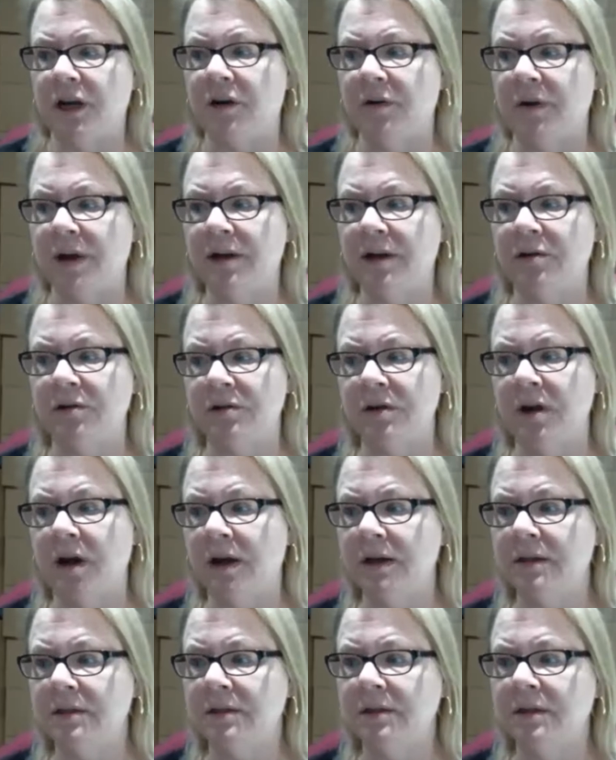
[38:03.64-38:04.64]
RN or
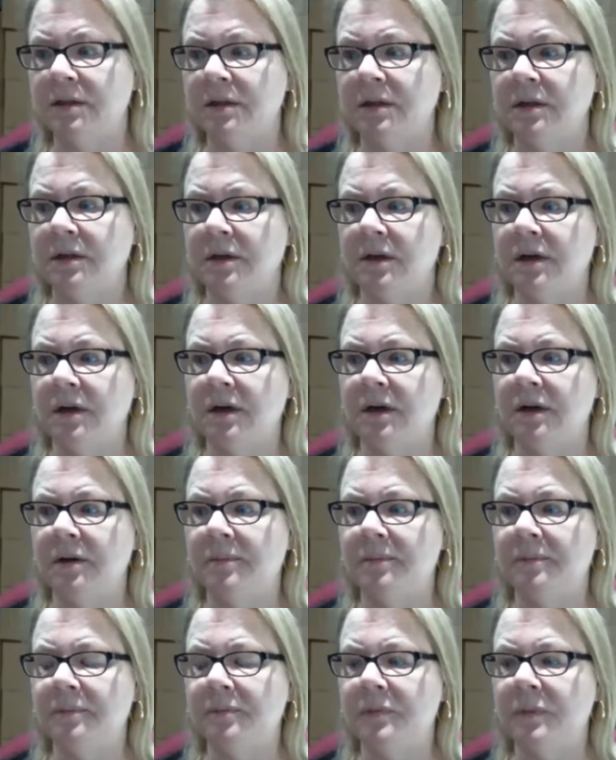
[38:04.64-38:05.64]
not.
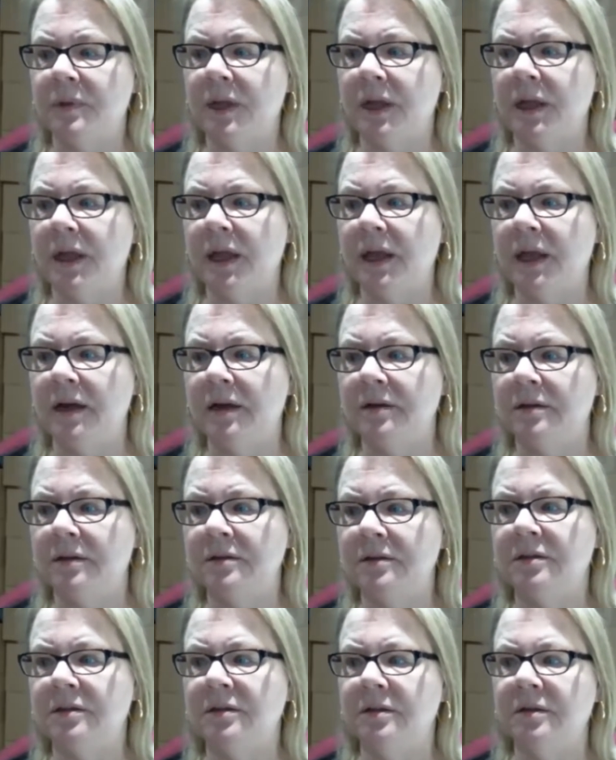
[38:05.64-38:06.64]

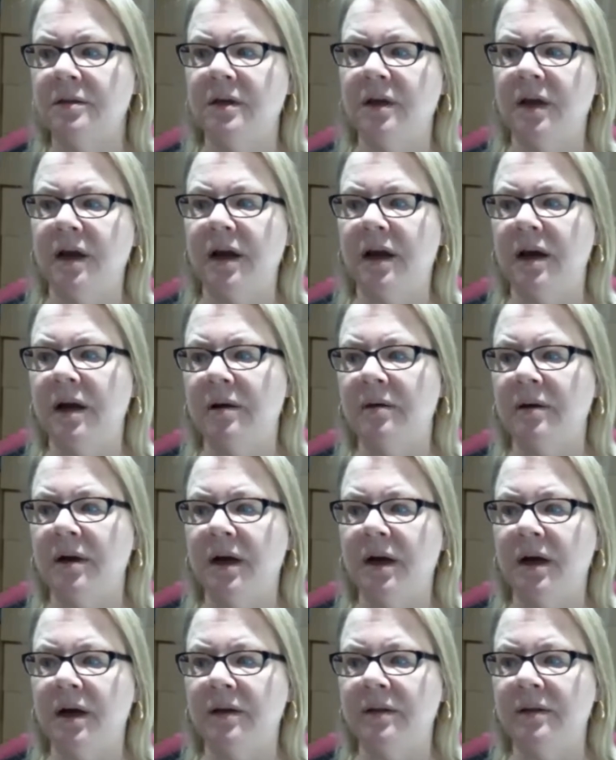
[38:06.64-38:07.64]
And
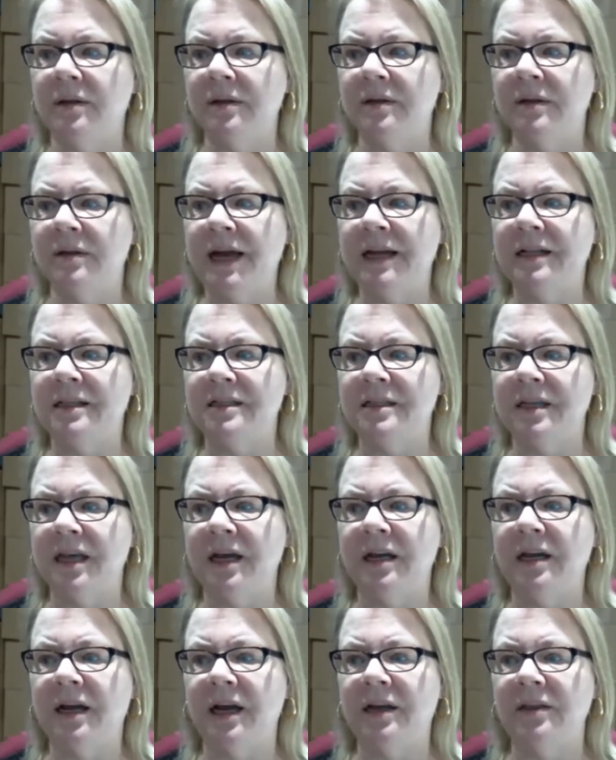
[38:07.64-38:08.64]
that
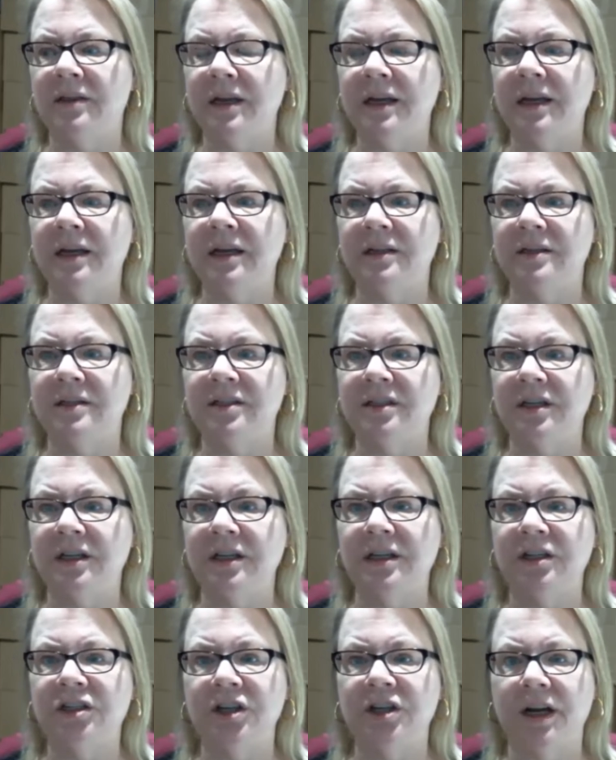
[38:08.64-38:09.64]
said, I think it's
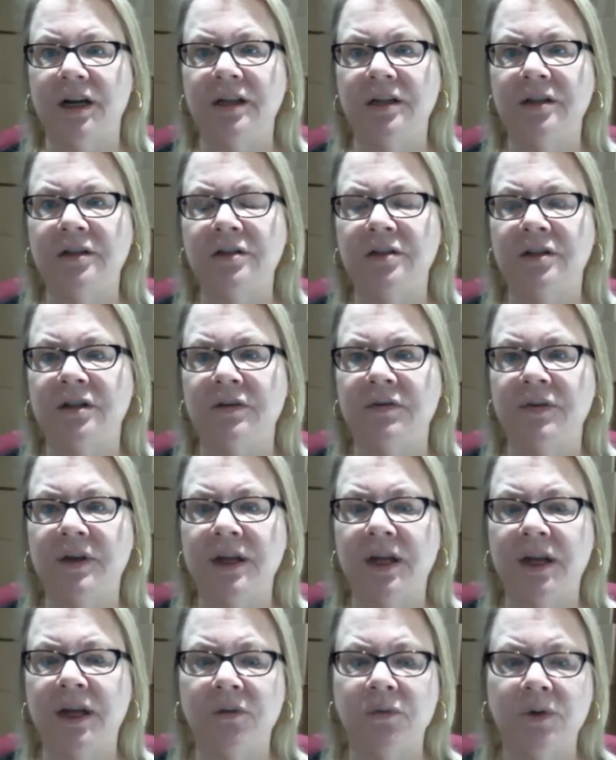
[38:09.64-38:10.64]
still a challenge. The
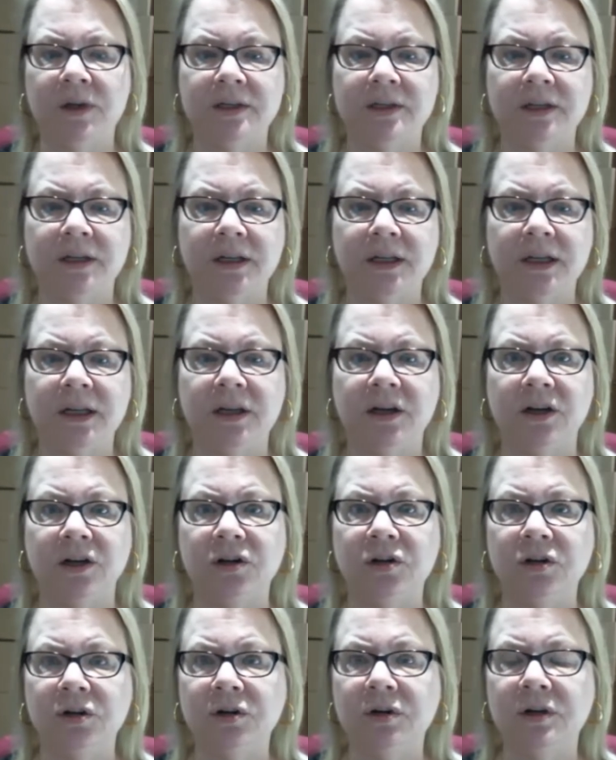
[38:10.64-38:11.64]
VA recently
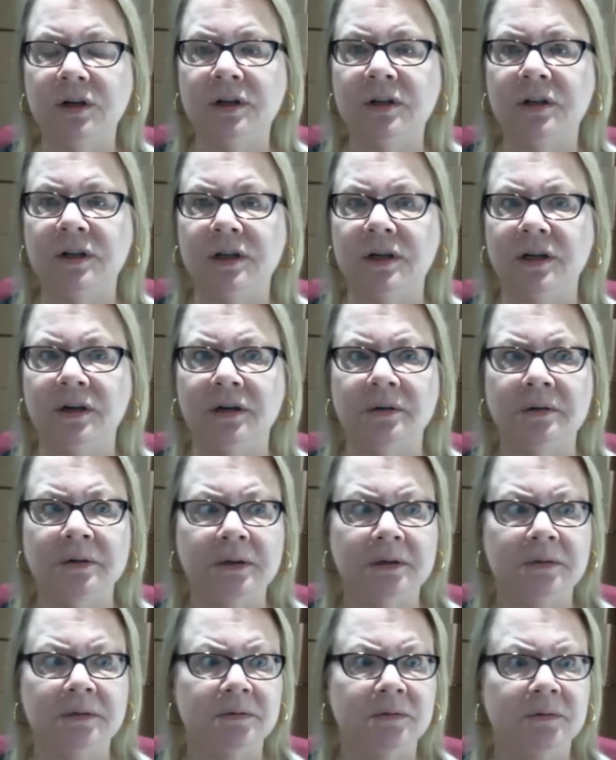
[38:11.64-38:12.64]
concluded their
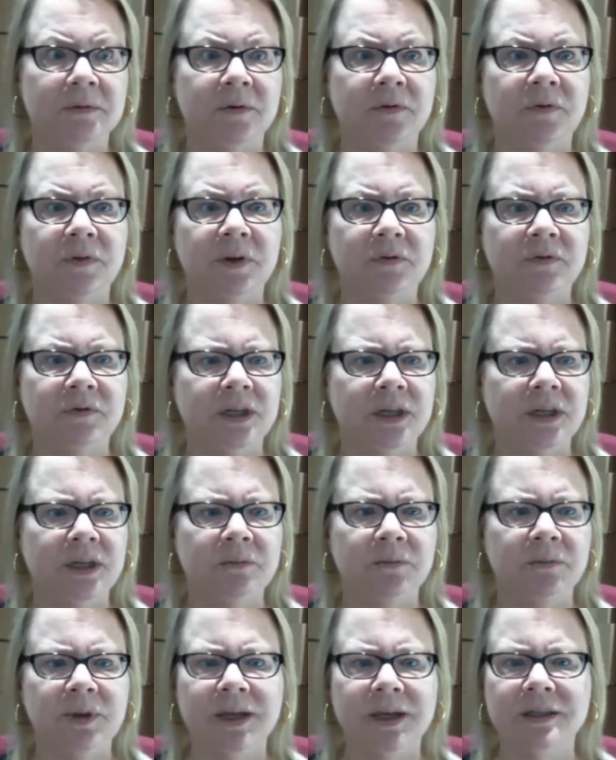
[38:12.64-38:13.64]

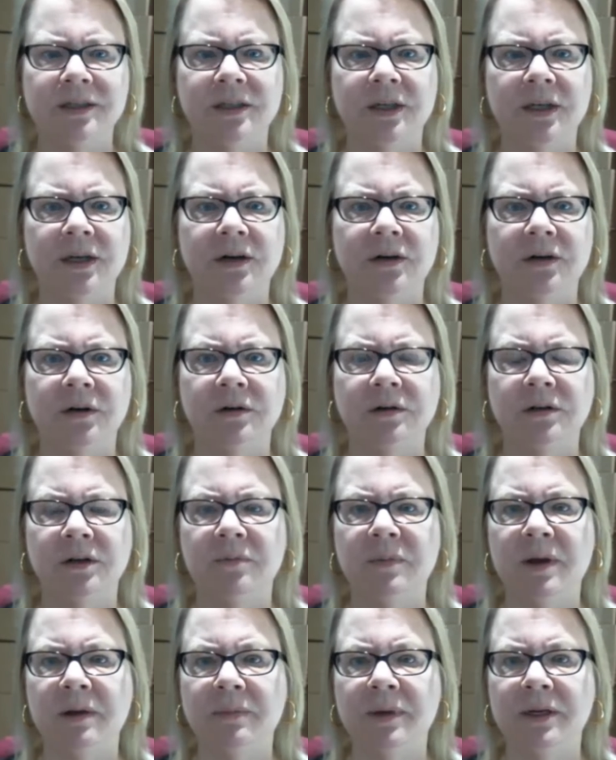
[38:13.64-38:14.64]
15+ year
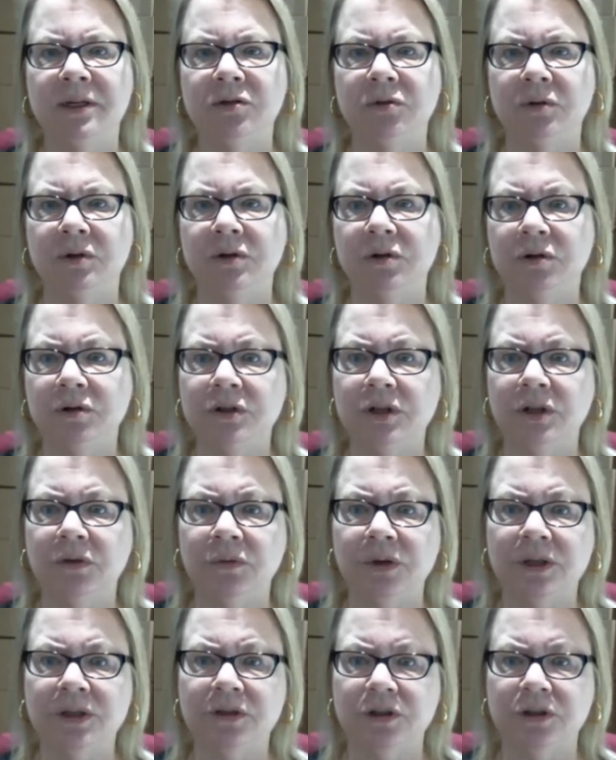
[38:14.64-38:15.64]
commitment to a nursing
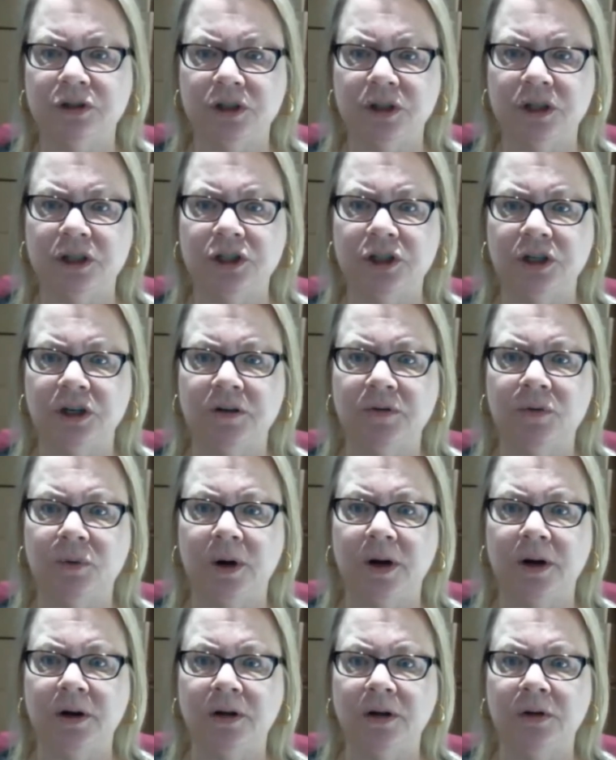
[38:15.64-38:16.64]
research initiative
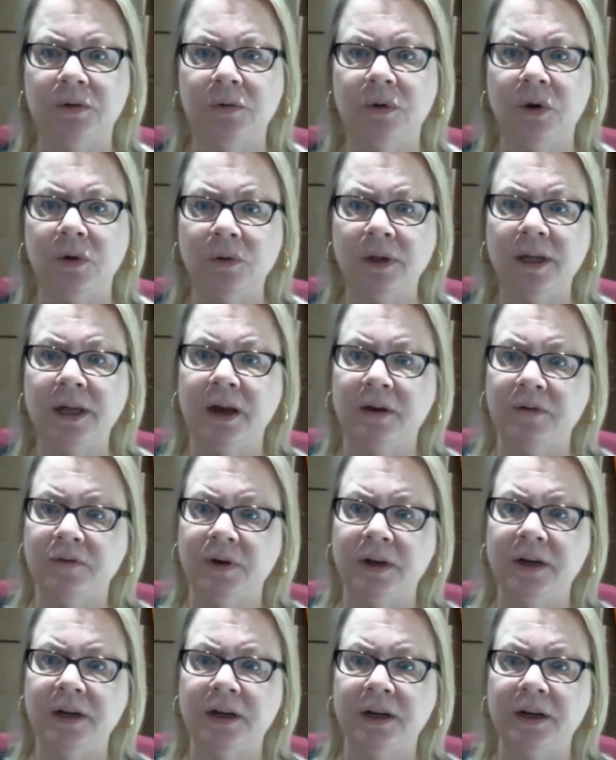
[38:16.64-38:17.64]
where you only got
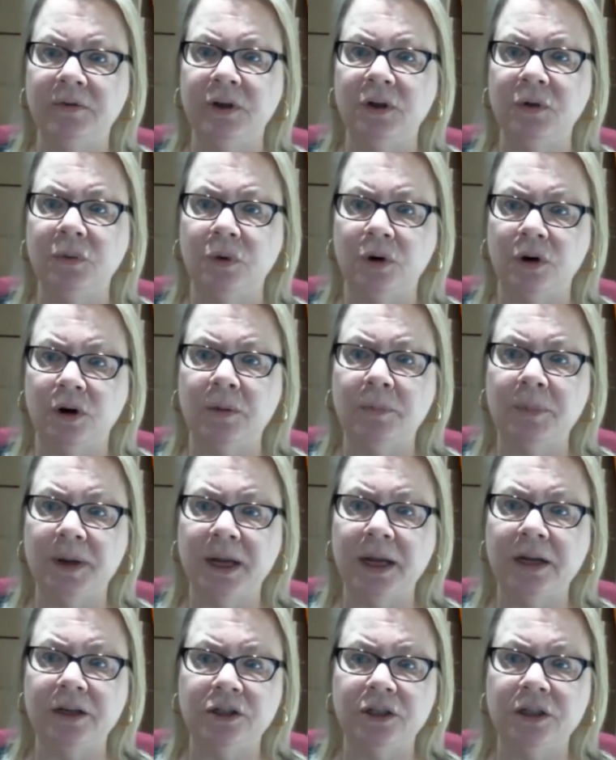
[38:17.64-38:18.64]
funded if you were a
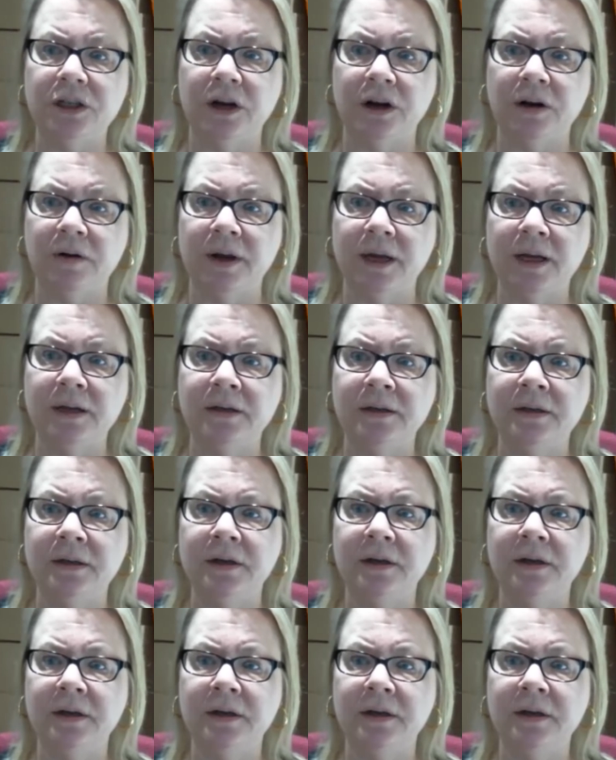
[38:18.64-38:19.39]
PhD RN.